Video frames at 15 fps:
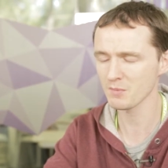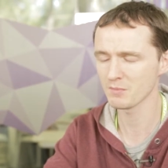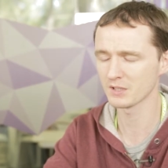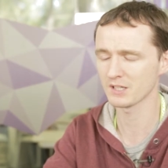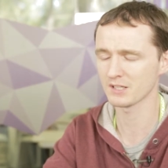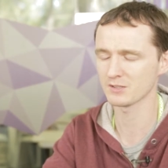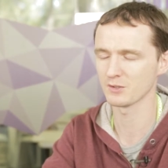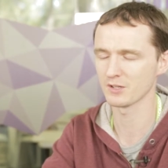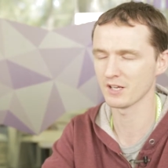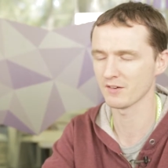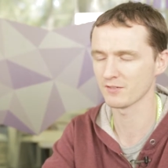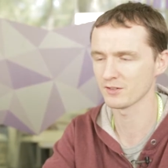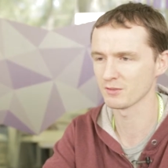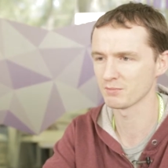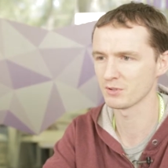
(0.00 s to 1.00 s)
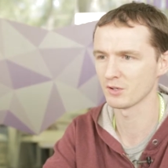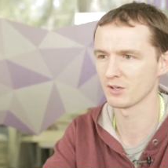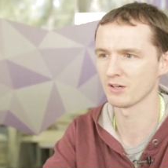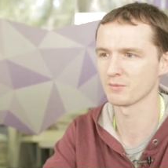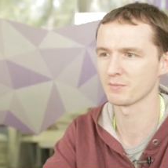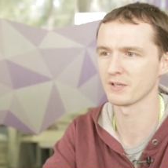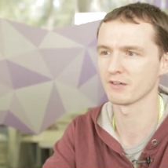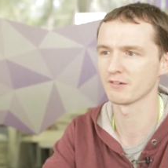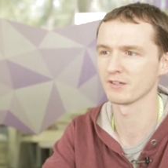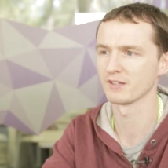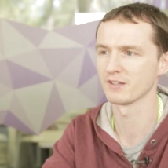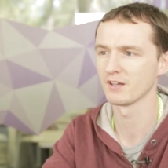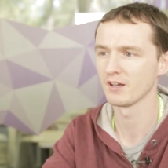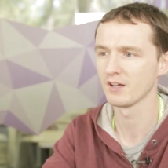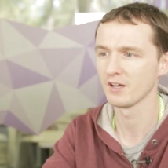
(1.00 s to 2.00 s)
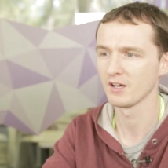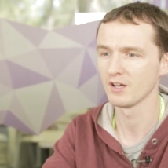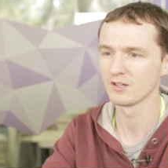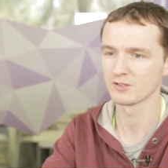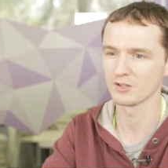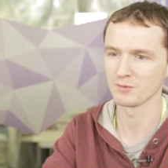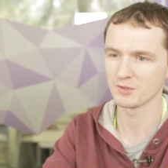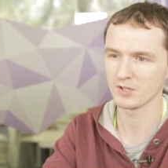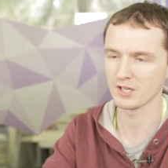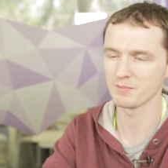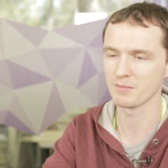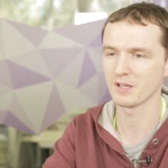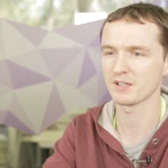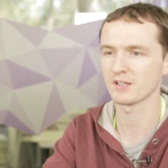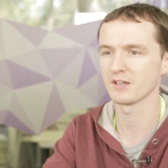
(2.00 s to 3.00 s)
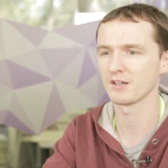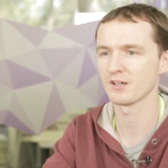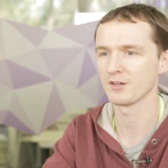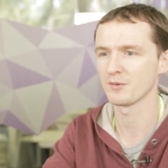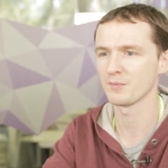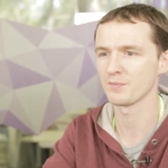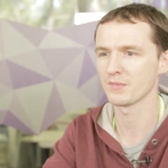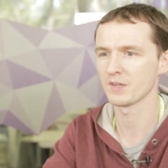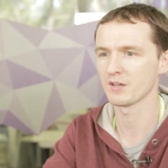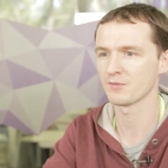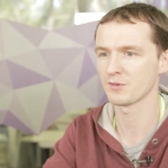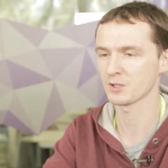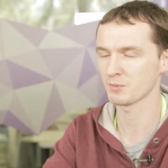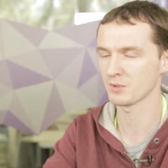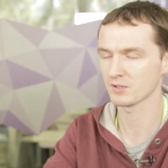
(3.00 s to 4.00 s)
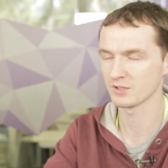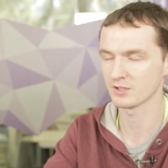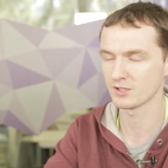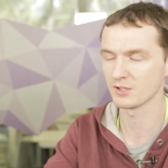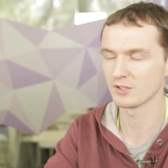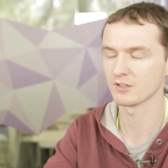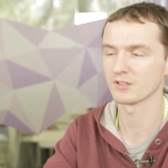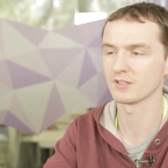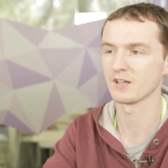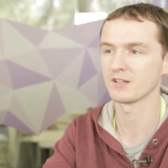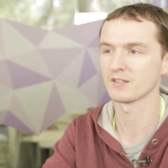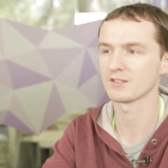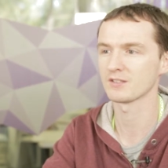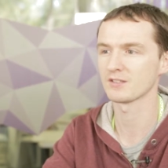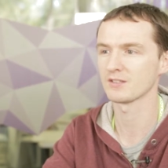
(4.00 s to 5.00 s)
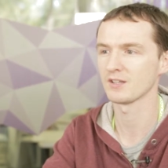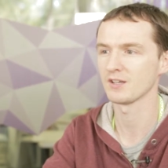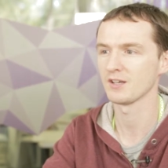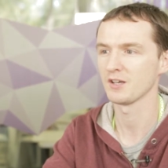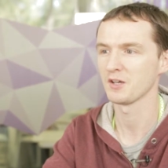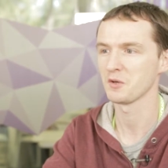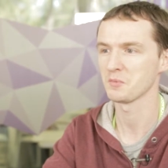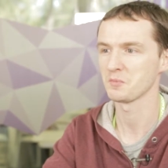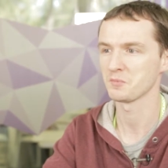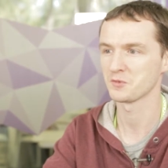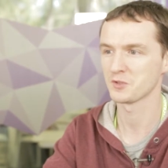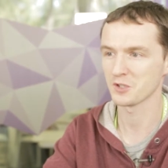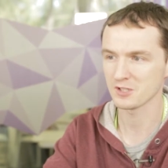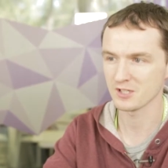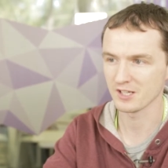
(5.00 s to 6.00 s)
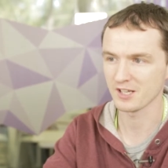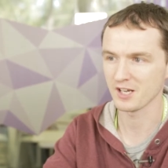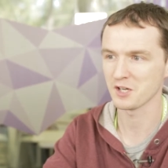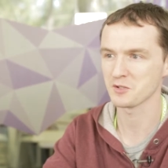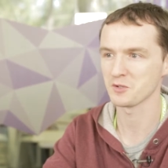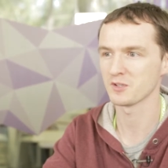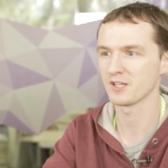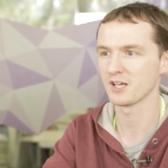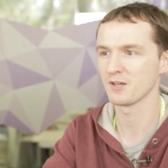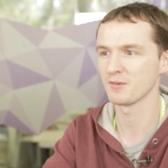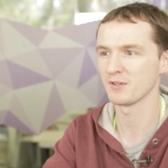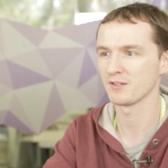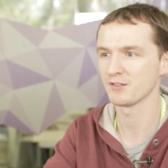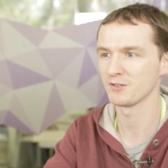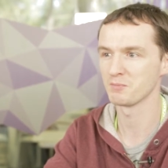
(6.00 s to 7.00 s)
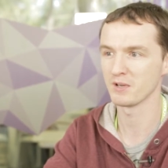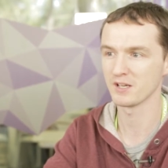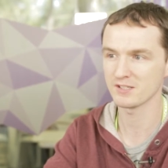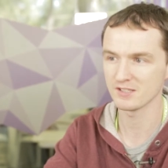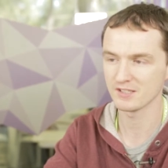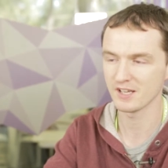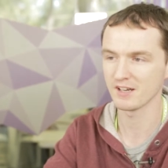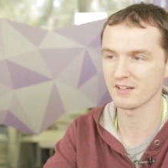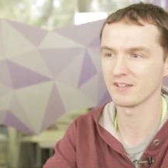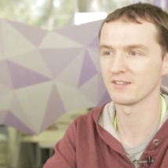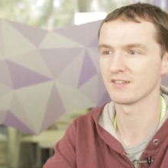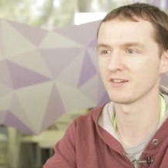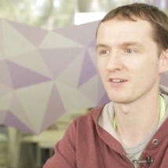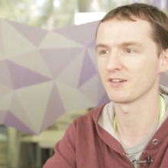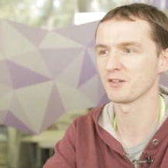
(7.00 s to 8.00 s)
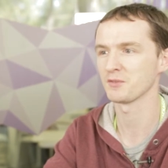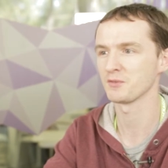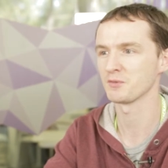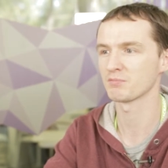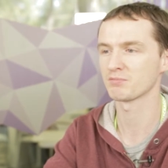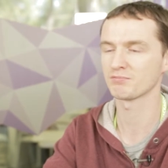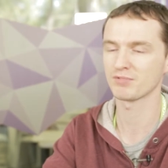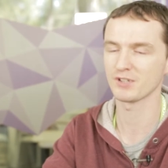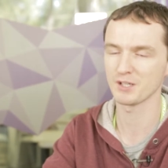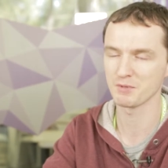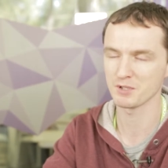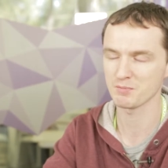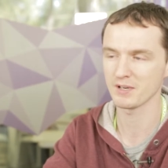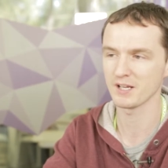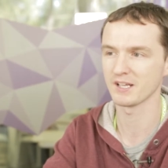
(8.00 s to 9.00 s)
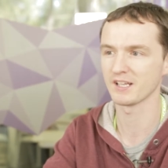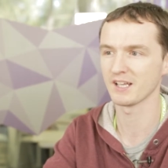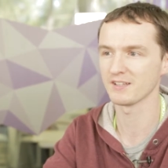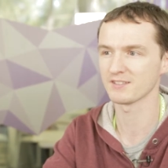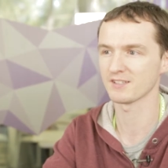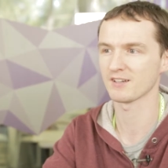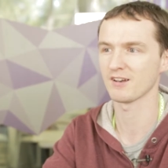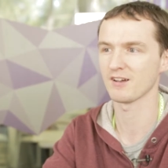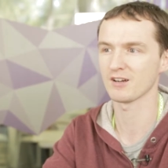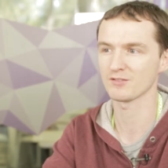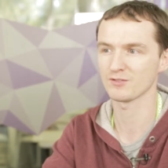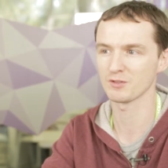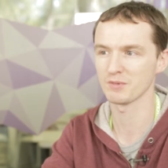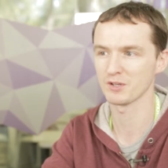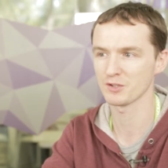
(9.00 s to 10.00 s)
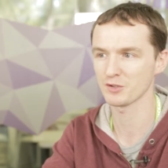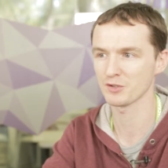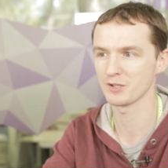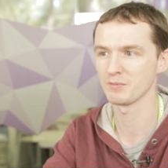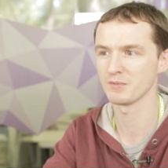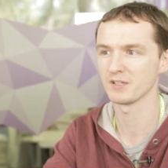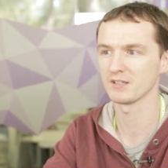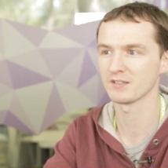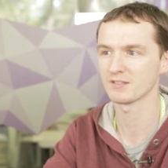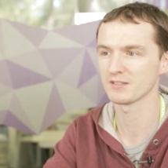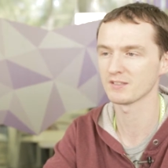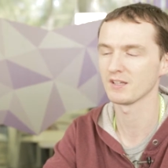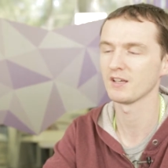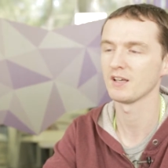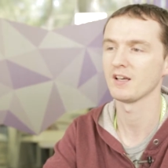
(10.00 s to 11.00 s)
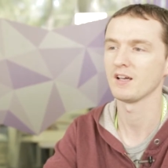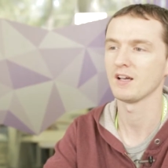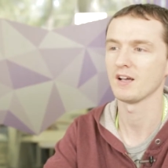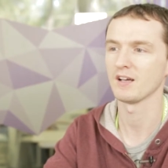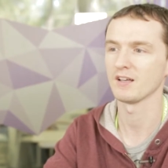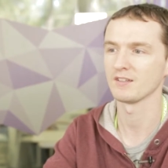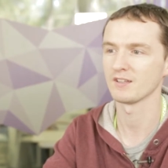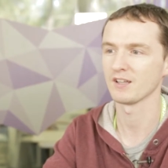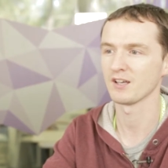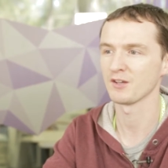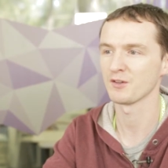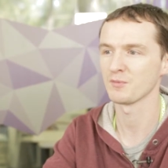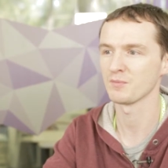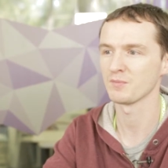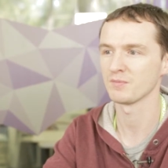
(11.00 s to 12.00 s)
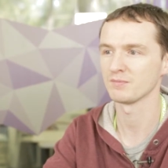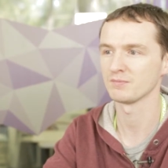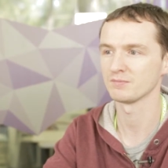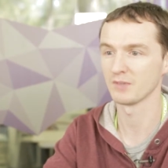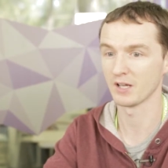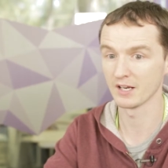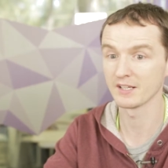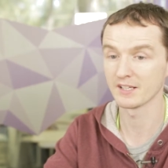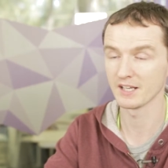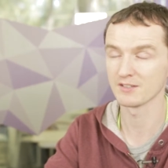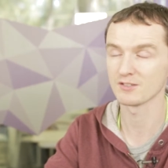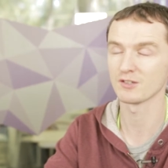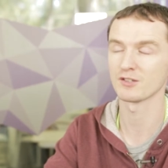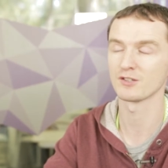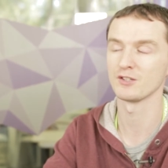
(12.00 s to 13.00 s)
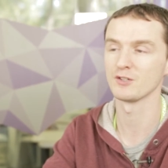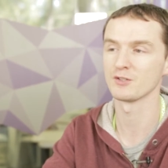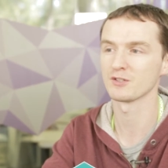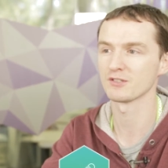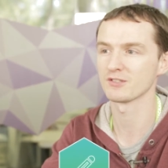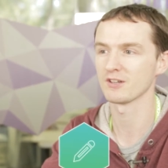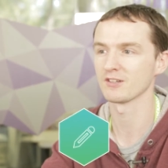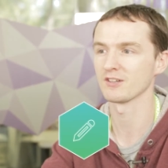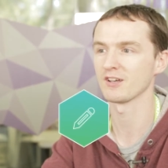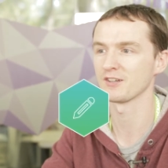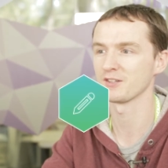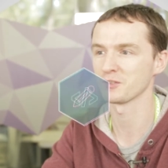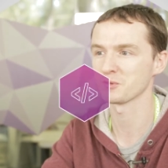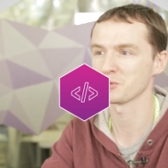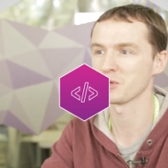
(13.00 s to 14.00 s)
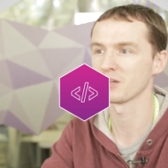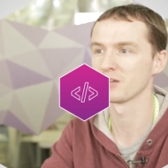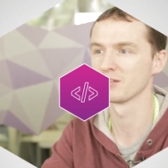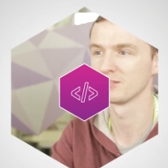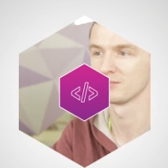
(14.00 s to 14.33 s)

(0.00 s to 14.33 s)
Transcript: But that's only after a prolonged period. So I'm trying to make um, a first-person shooter that's just like casual gaming. You basically get in there, pretty much play against the clock for about three minutes, and um, and against other users online as well.